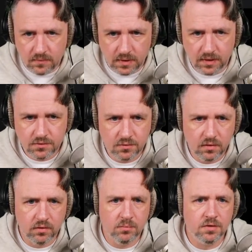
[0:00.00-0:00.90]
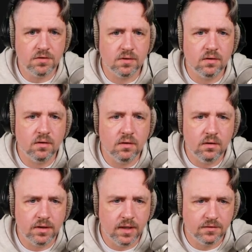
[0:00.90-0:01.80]
Extra argument and call.
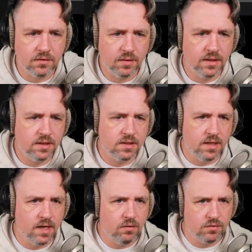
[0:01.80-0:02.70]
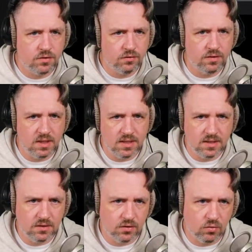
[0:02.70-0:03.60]
Yeah, so I need to now turn these
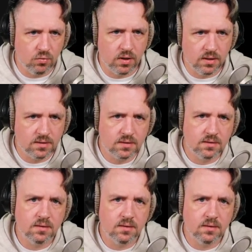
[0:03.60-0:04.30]
into coordinates.